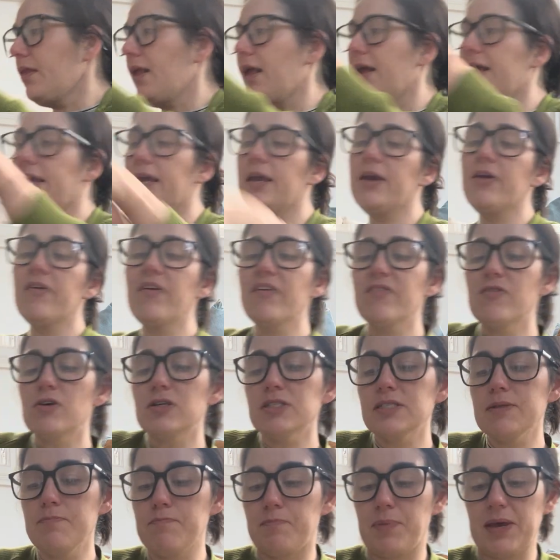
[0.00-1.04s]
Here I've got
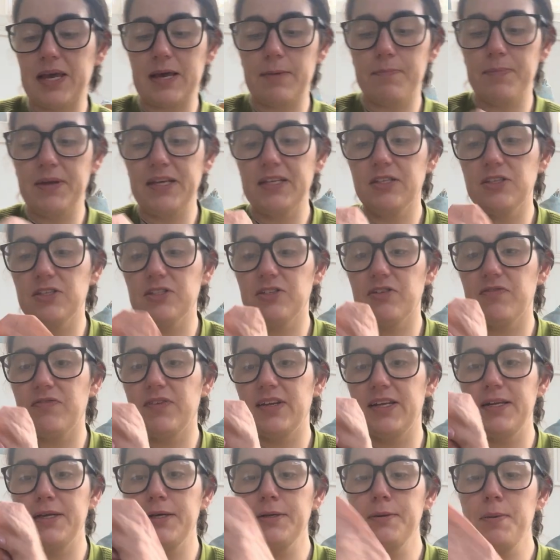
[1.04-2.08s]
some bigger pieces of
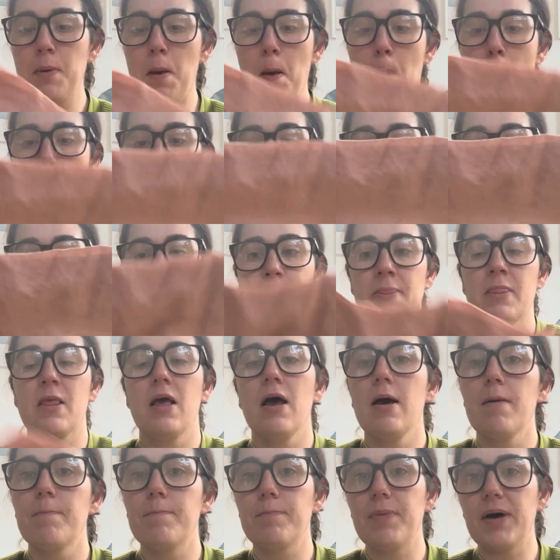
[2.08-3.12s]
linen,
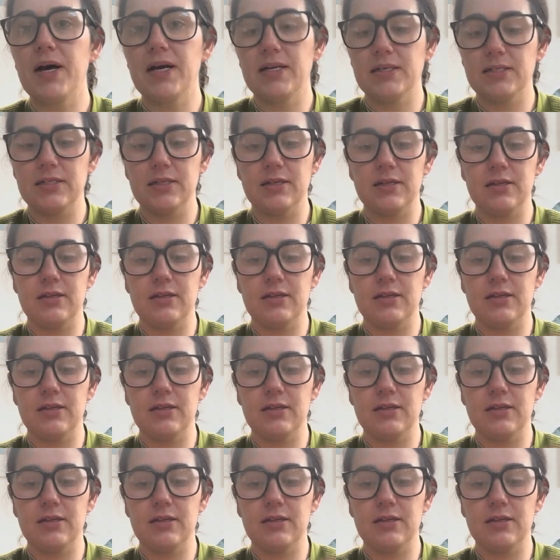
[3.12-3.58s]
but